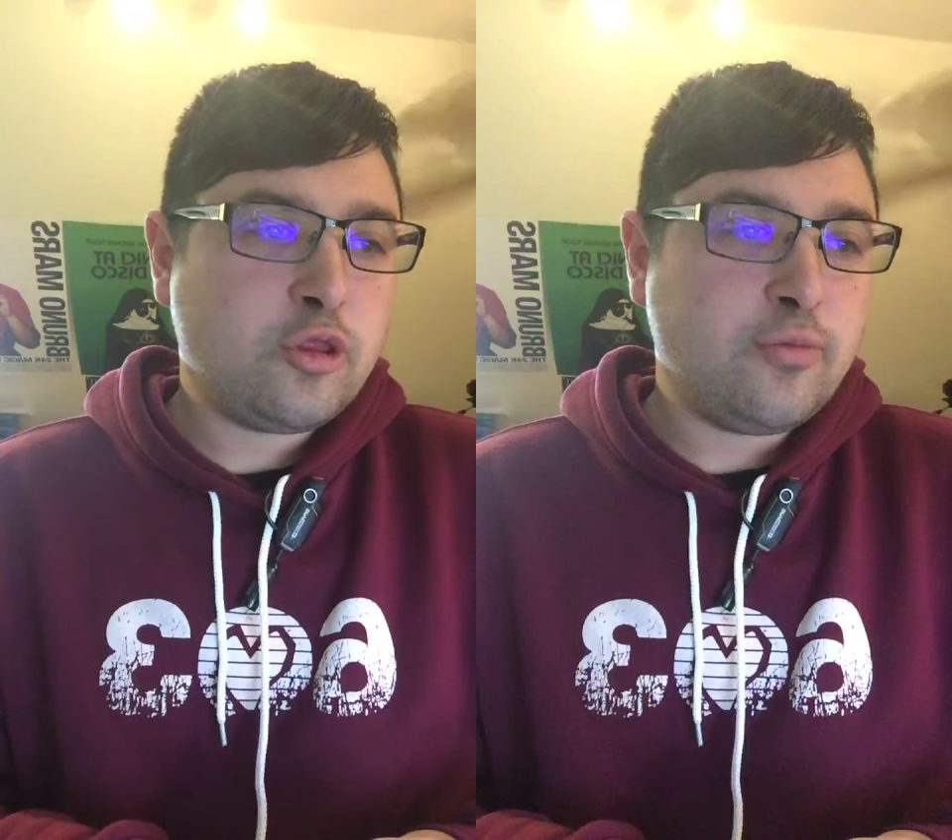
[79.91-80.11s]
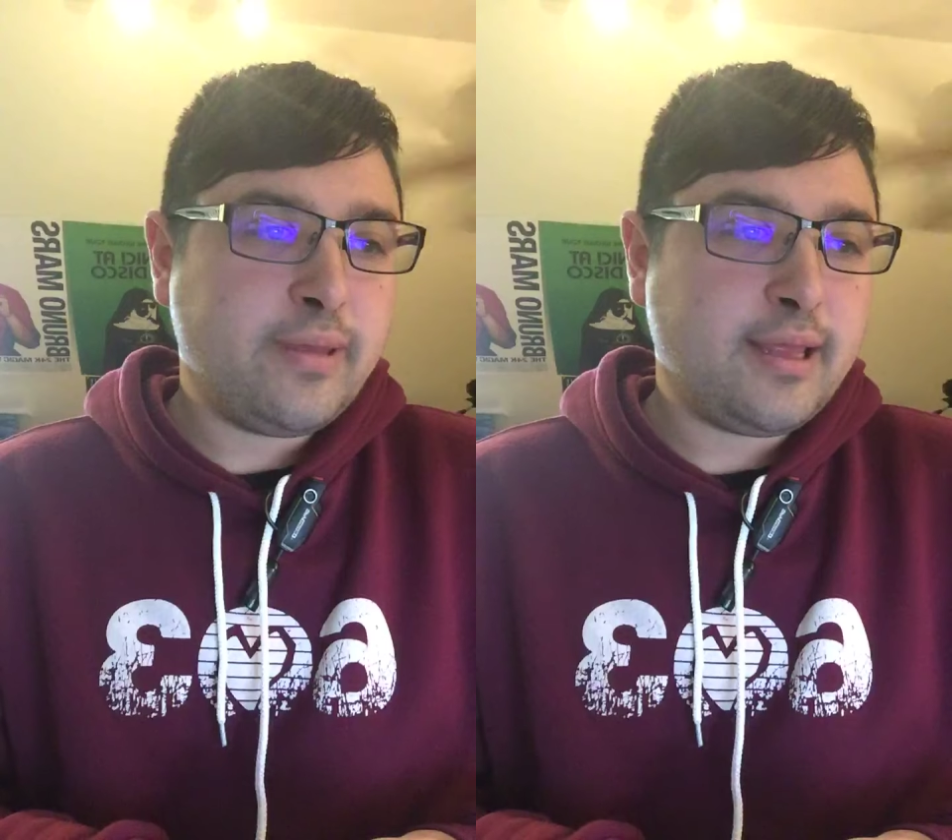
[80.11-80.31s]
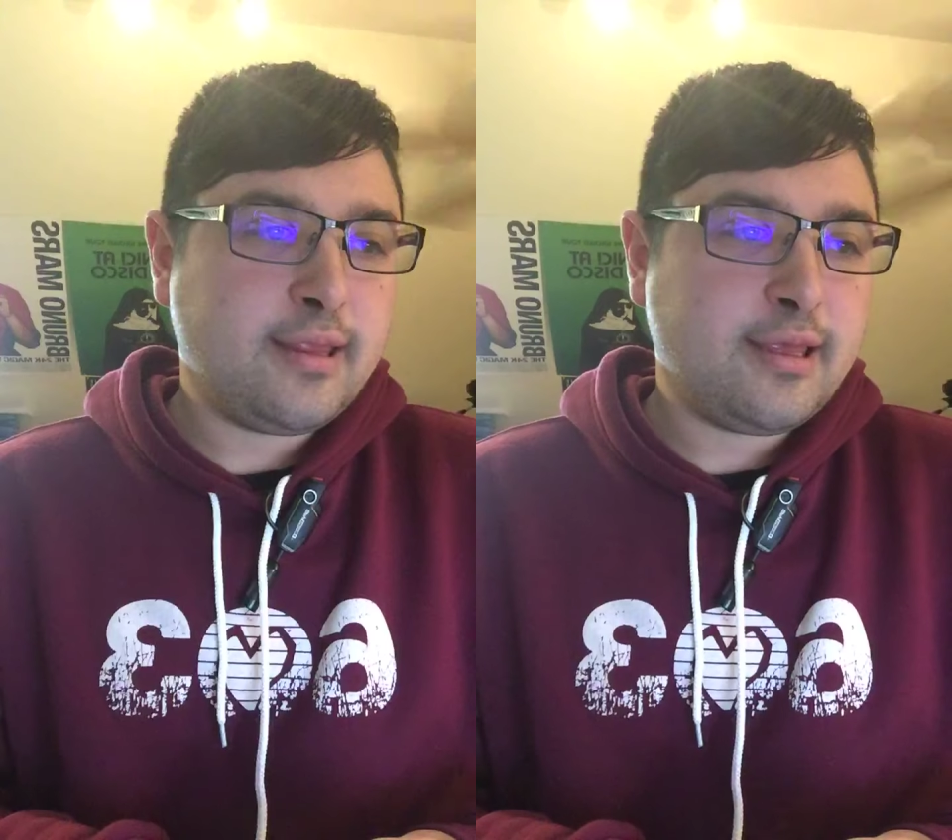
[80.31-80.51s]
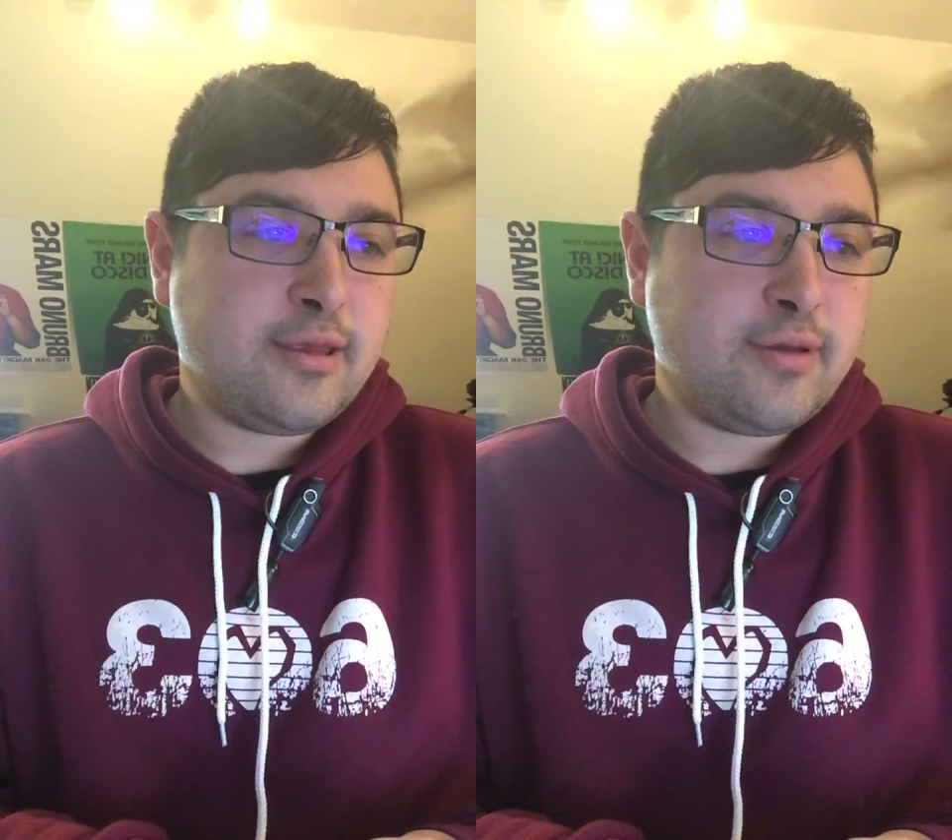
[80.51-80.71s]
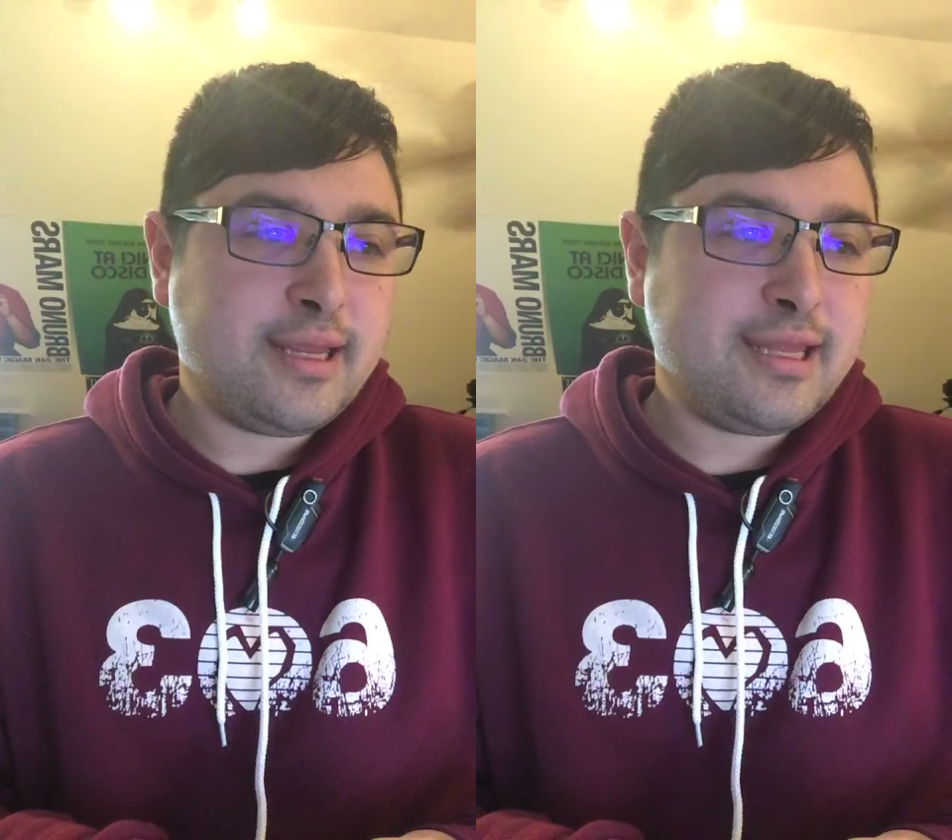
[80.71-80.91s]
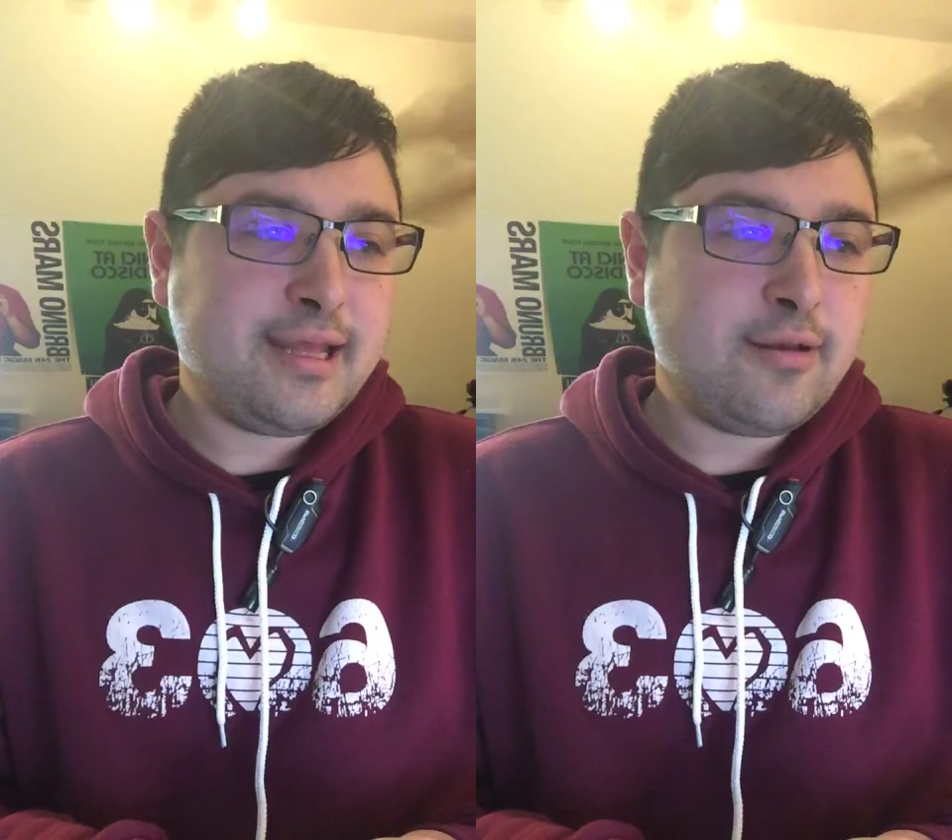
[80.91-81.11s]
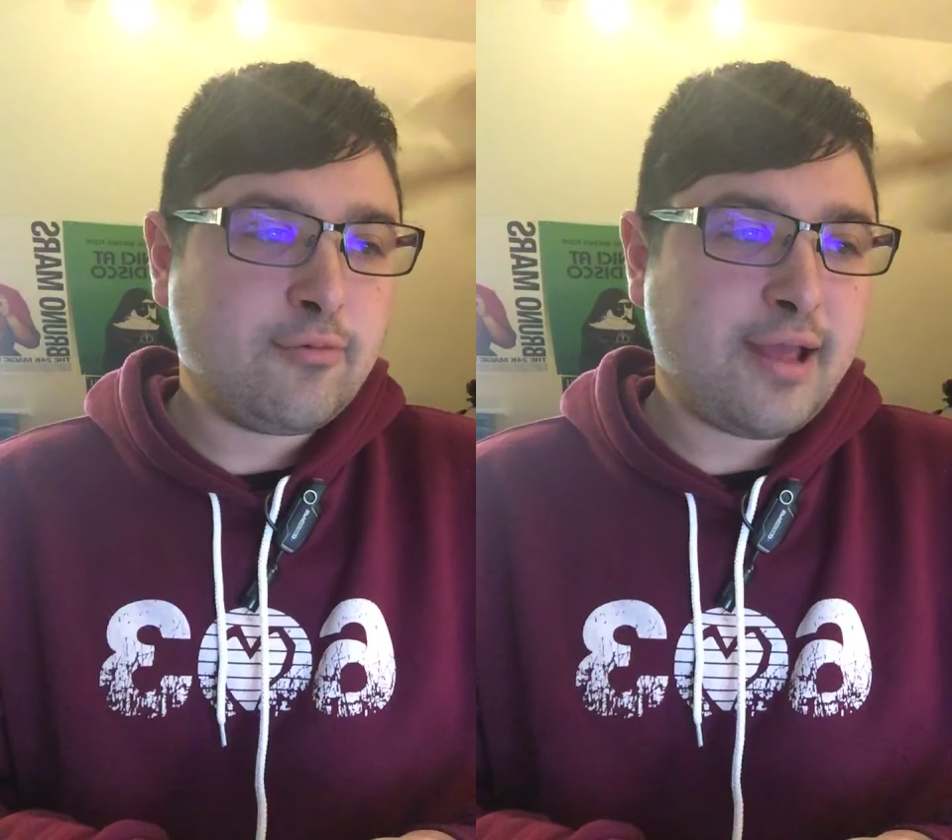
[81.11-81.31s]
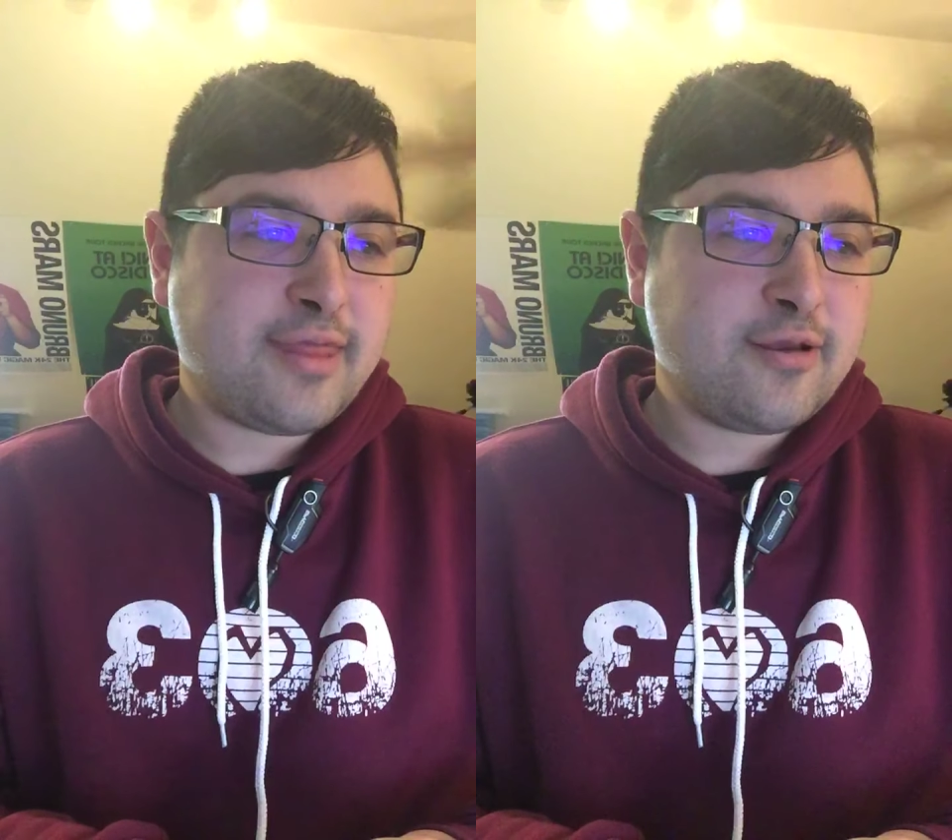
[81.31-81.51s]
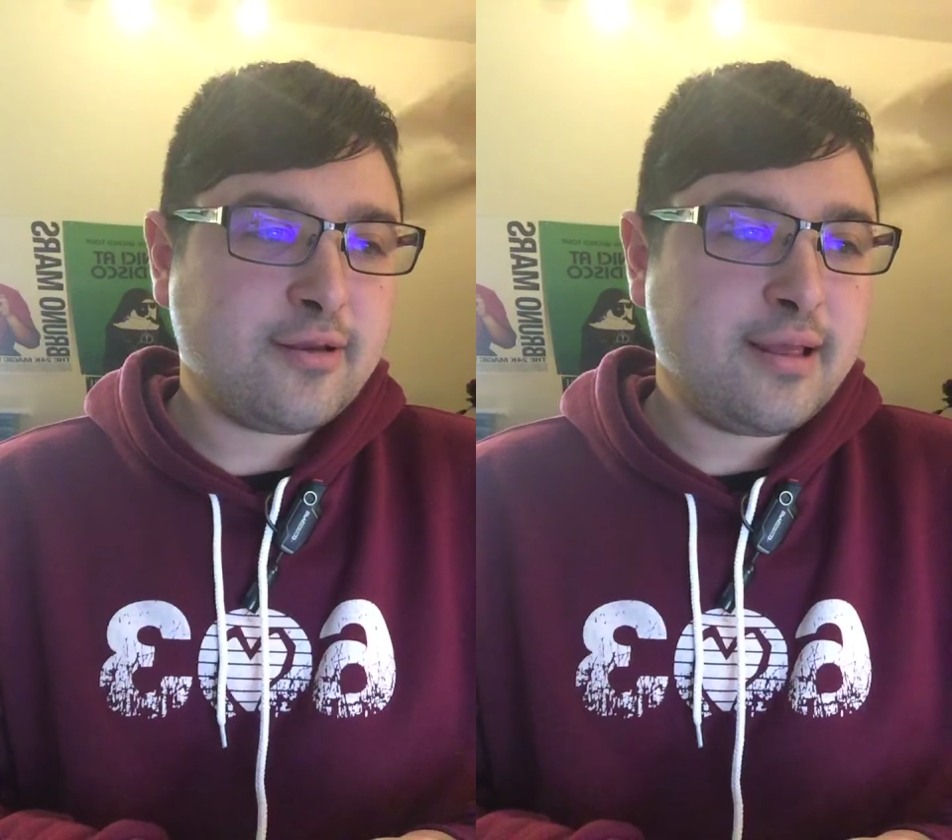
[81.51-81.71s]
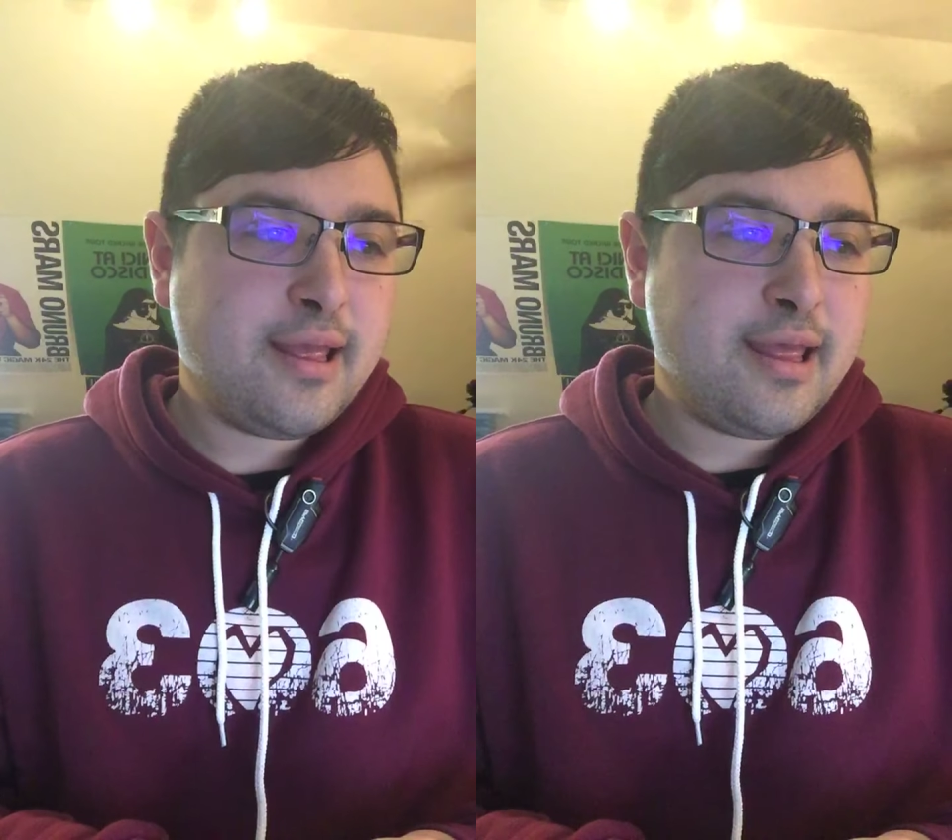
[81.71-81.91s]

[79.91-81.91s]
to build unity rather